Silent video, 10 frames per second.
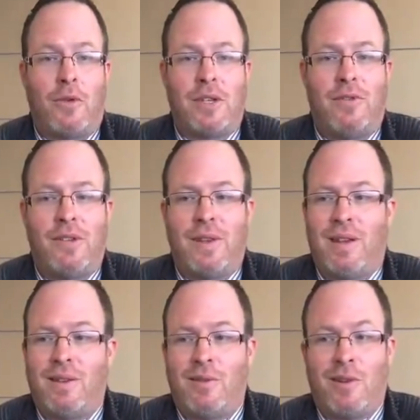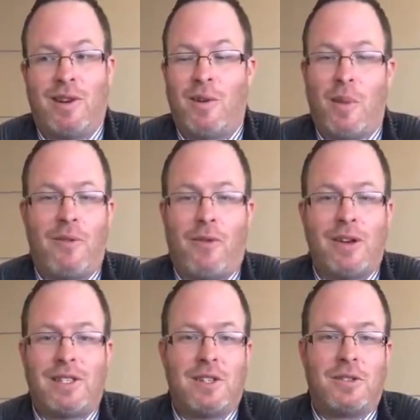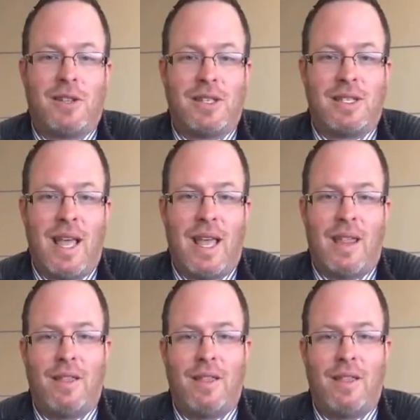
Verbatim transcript: 14, 15 were, you know, my friends still to this day.